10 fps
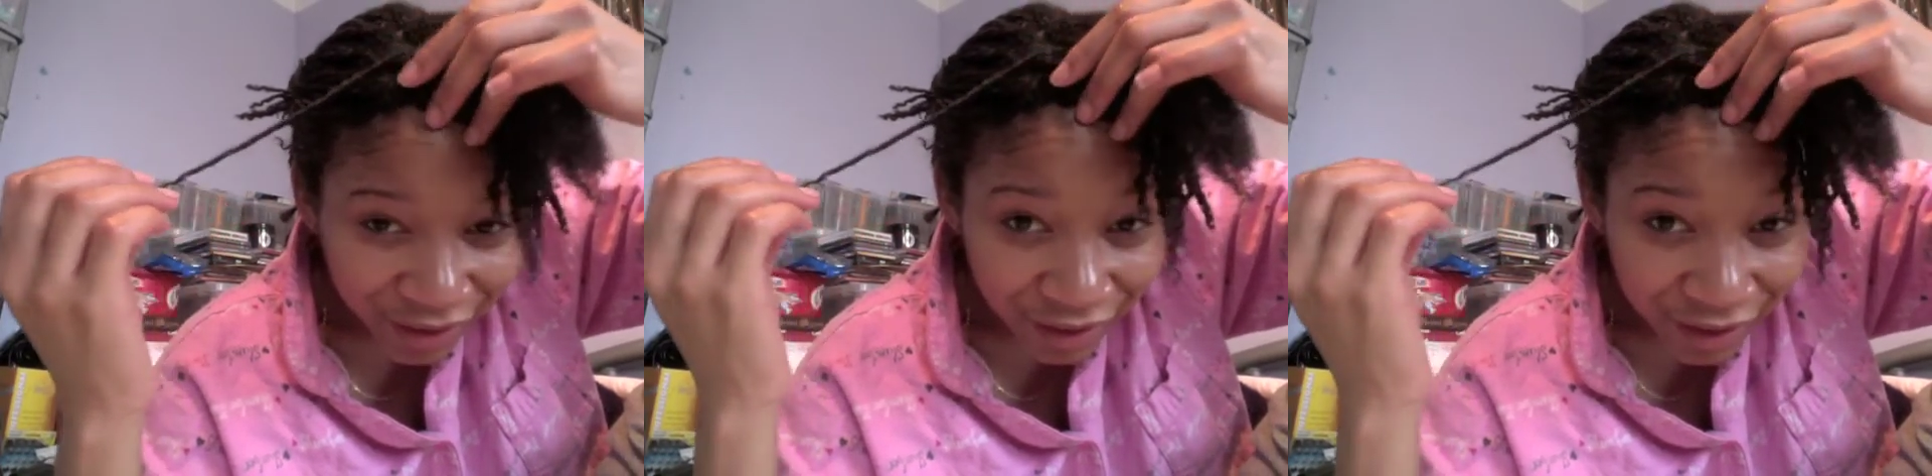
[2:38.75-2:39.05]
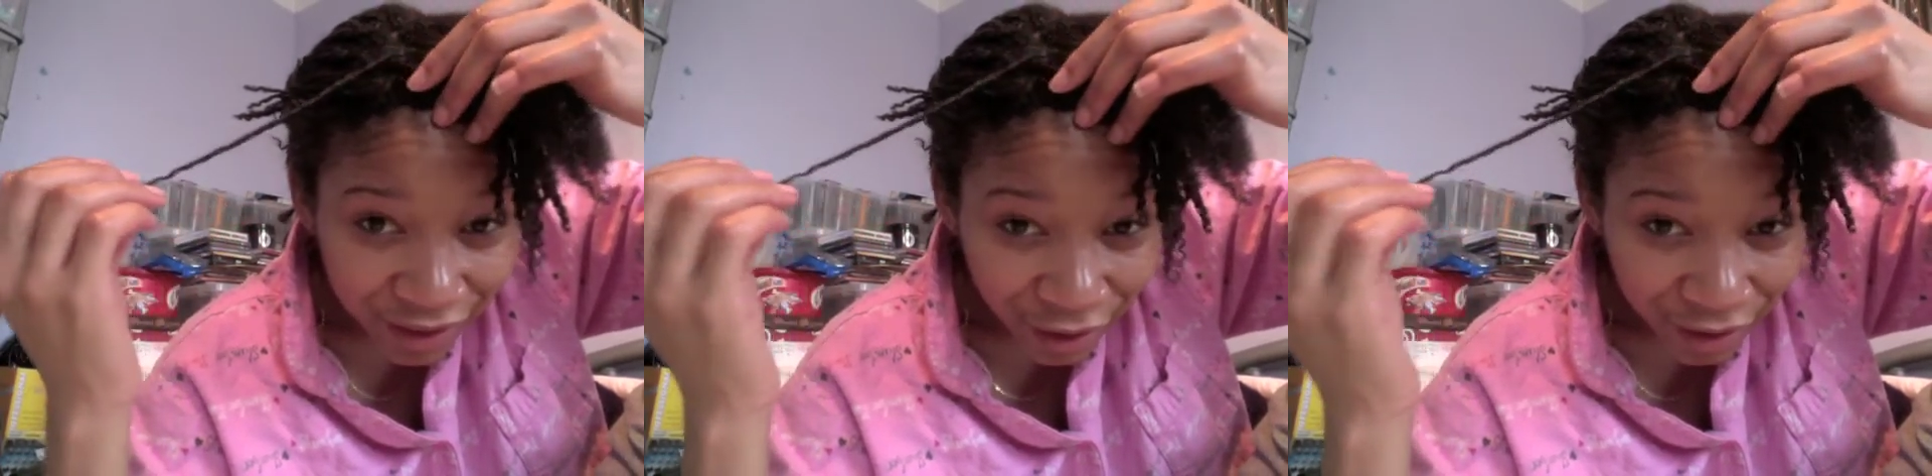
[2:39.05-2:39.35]

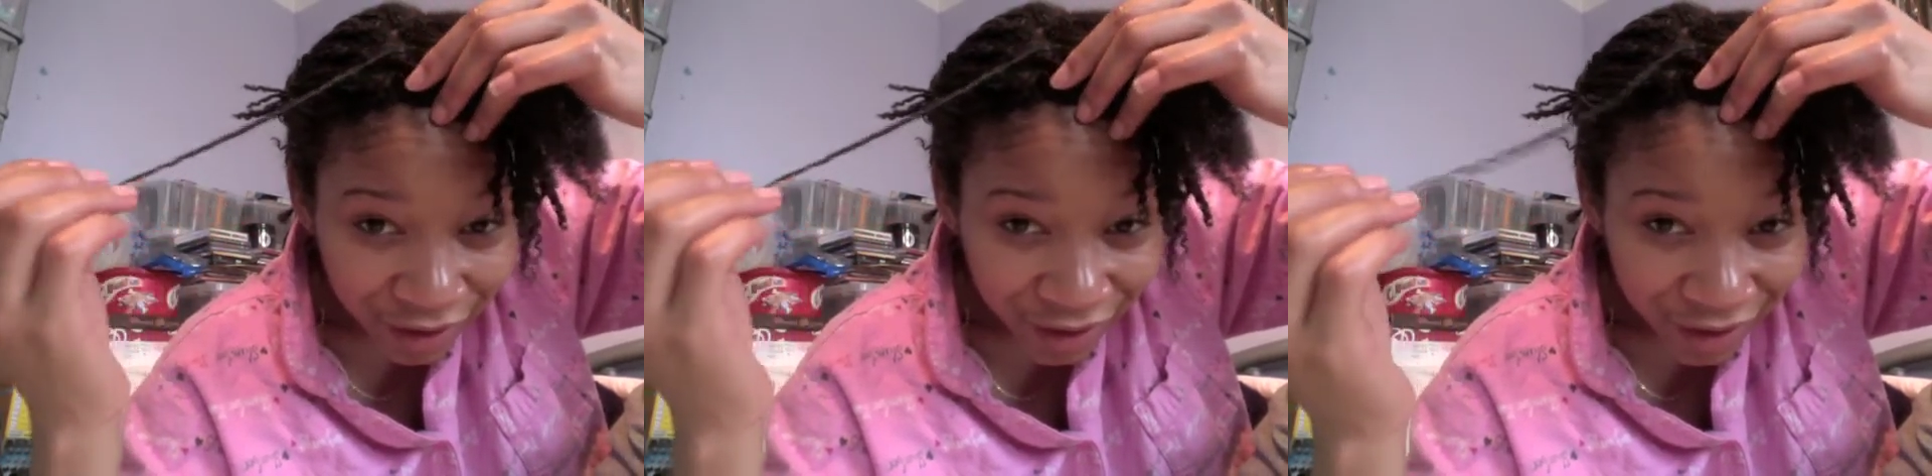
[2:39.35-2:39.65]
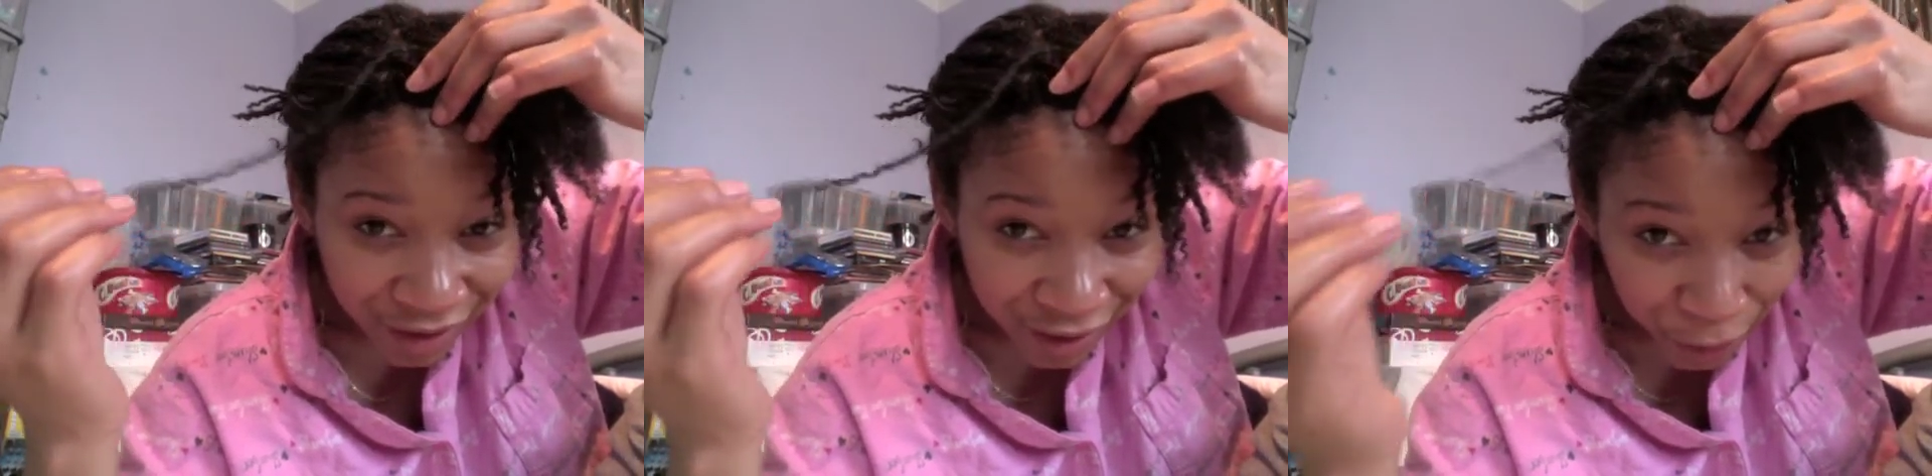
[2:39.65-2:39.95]
stuck to the
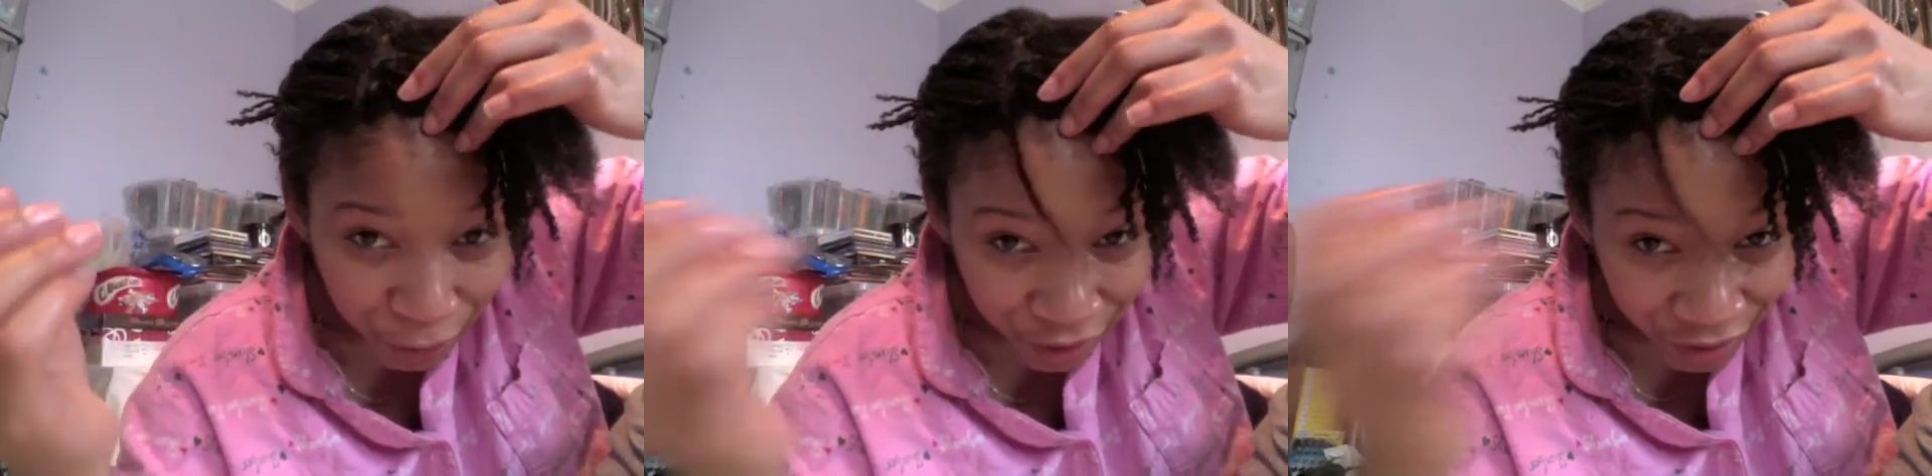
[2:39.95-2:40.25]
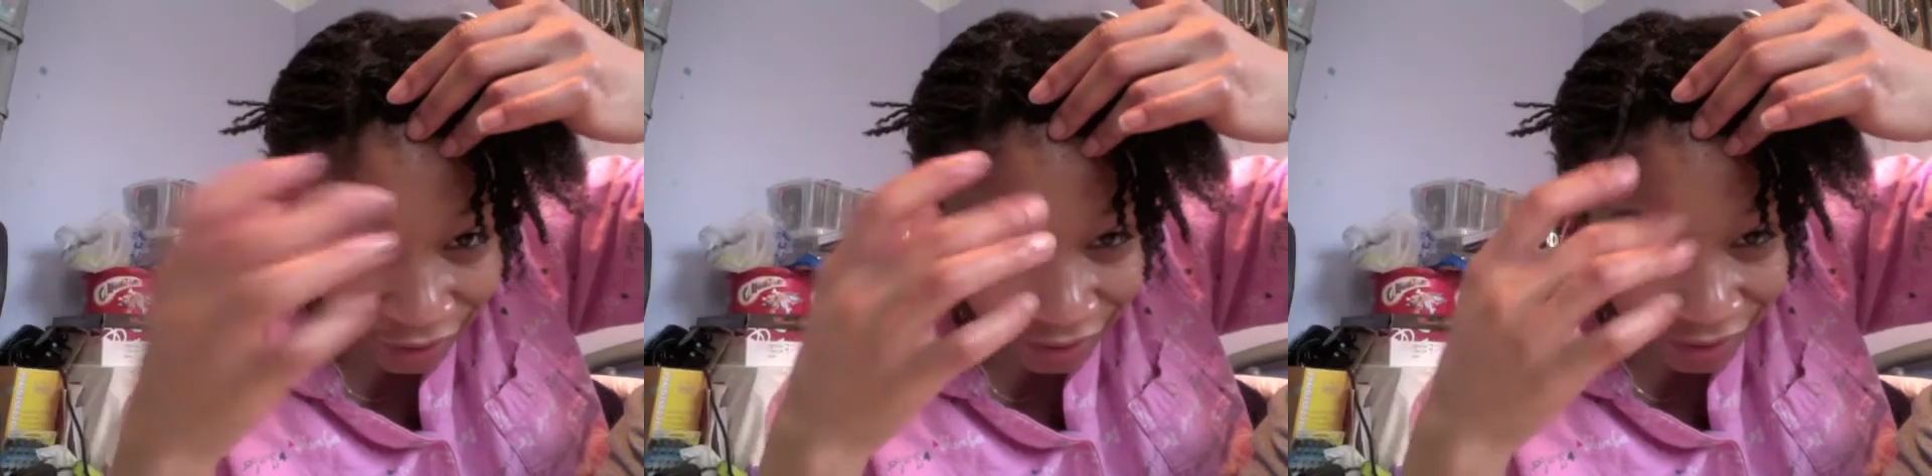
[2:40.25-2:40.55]
scalp
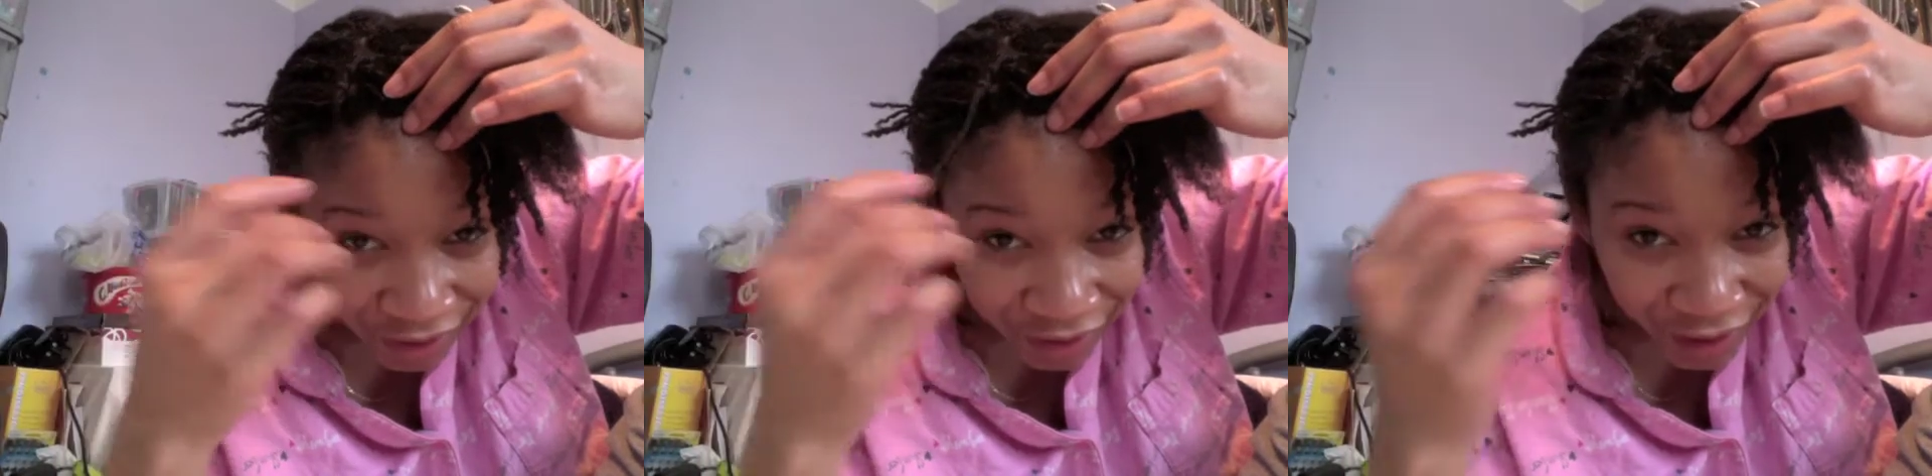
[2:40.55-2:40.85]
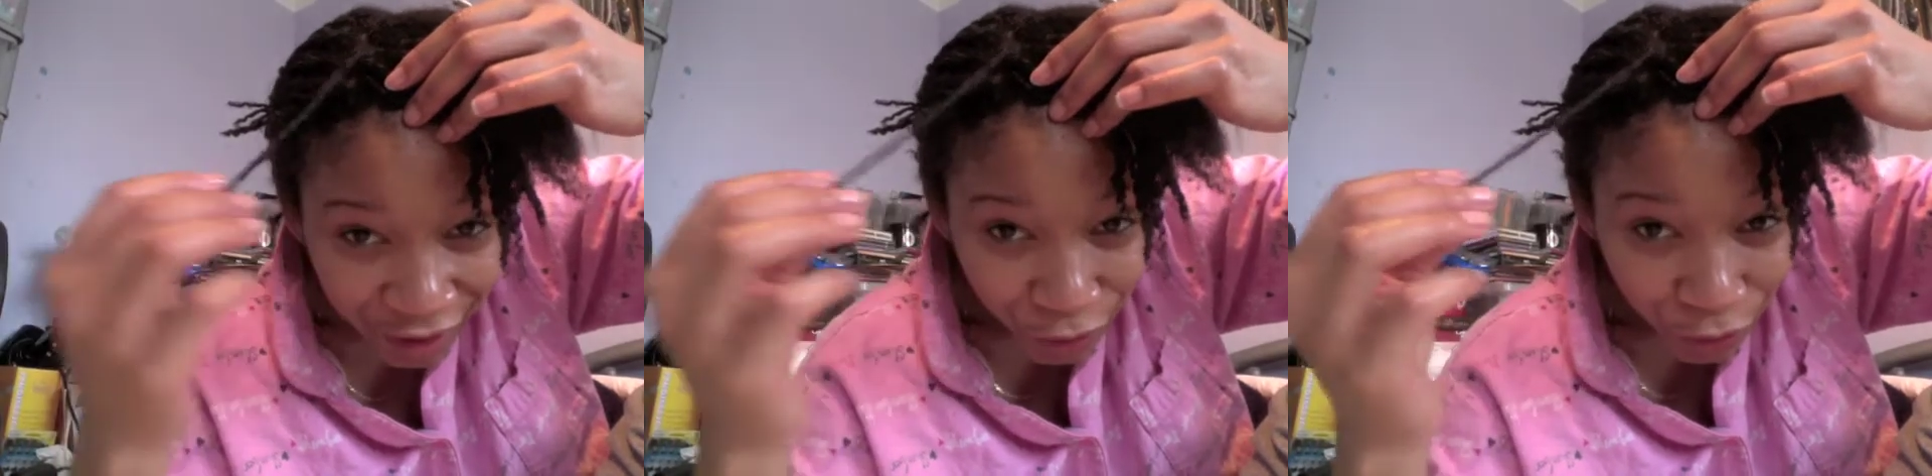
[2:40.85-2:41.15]
kind of thing
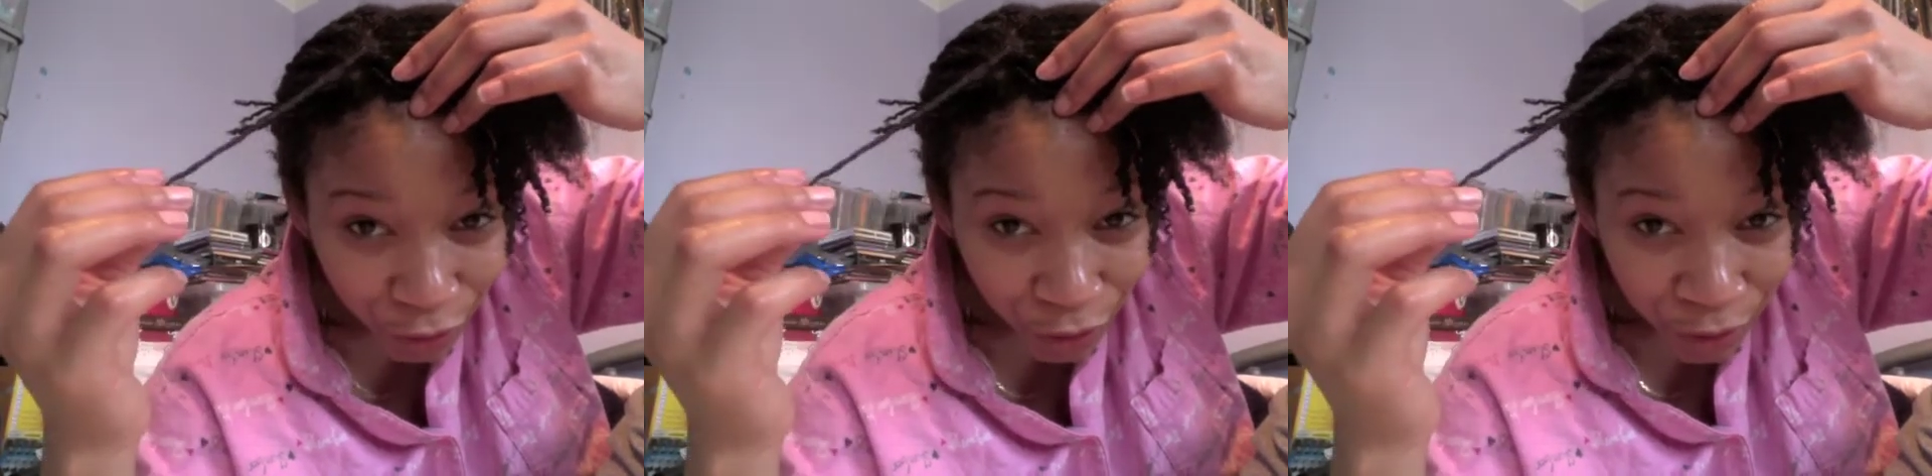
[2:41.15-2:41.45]
at the root,